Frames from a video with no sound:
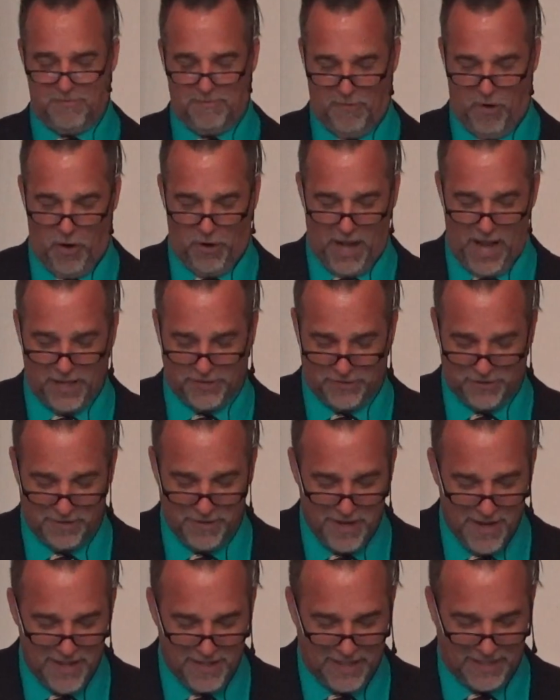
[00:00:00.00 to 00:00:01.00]
Wrong
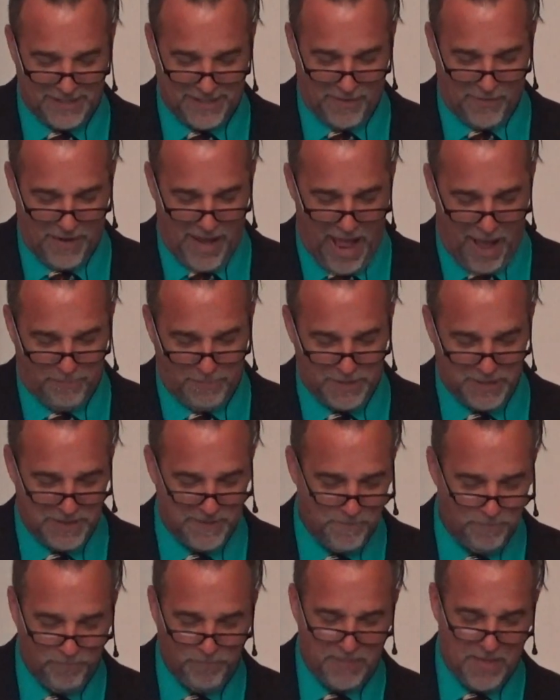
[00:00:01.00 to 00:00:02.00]
answer. Let's see what
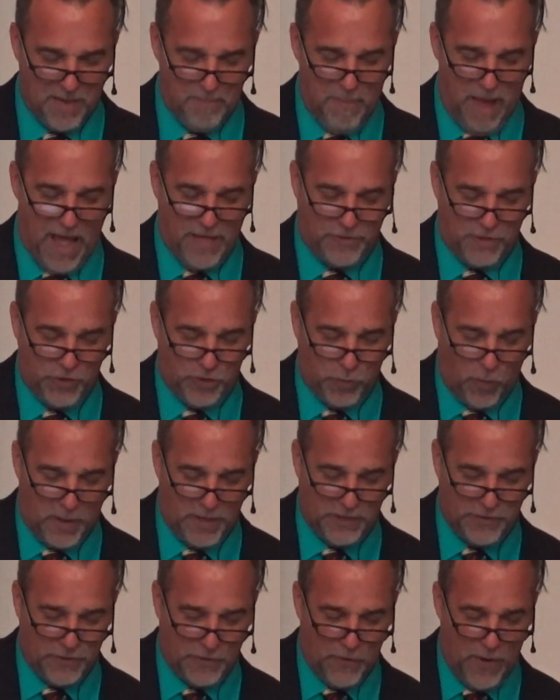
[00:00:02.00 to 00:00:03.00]
happens. Matthew
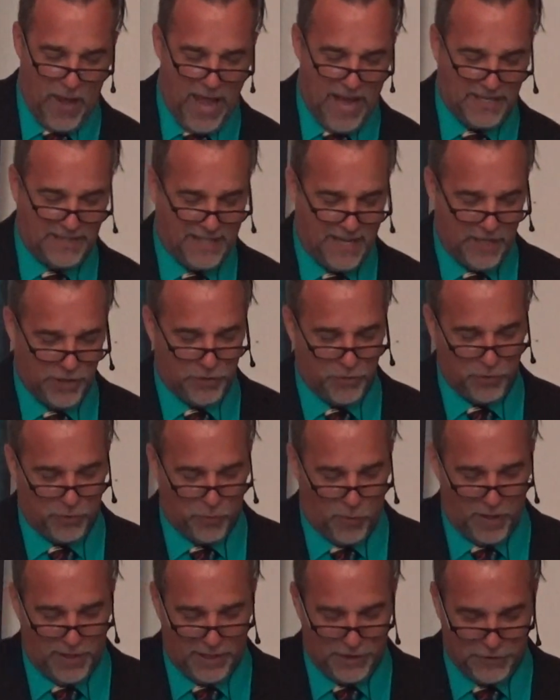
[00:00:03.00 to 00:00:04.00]
22, 18 through
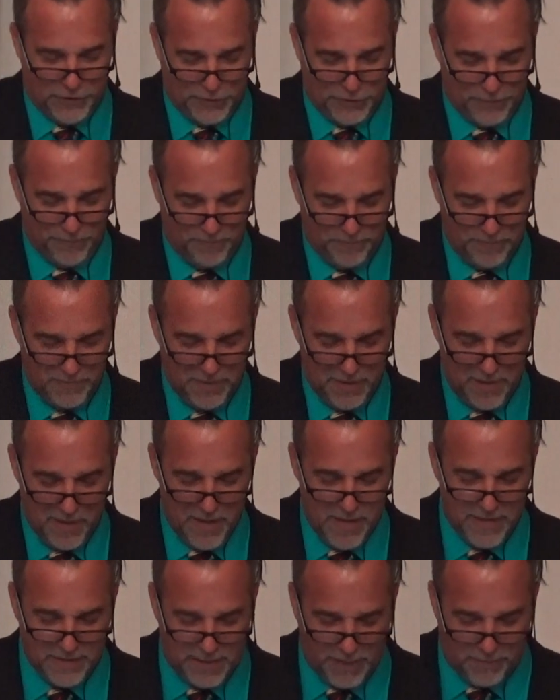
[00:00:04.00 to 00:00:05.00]
22. It
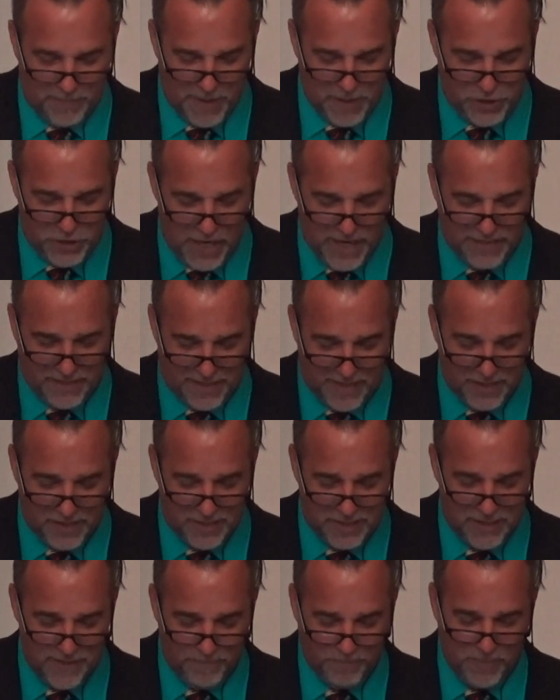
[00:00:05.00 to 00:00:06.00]
says, but
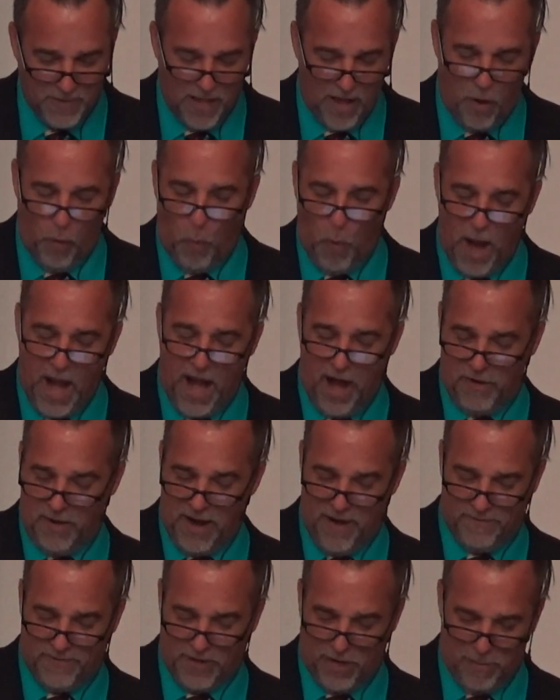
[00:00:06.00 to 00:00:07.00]
Jesus, aware
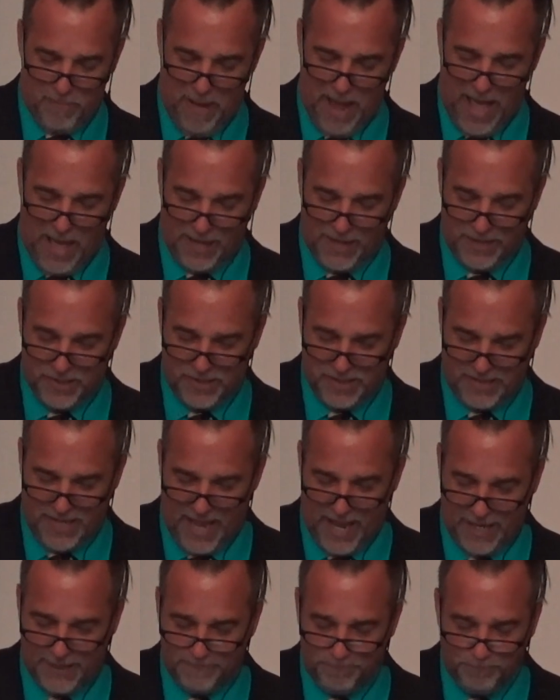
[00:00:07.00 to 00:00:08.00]
of their malice,
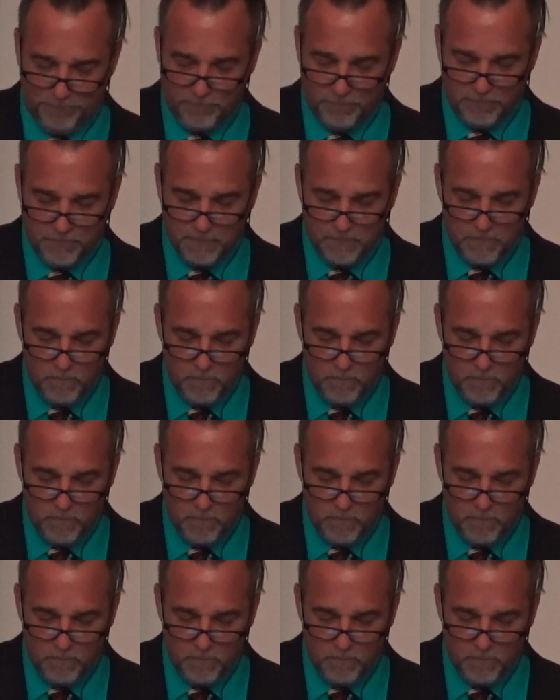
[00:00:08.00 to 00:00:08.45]
said,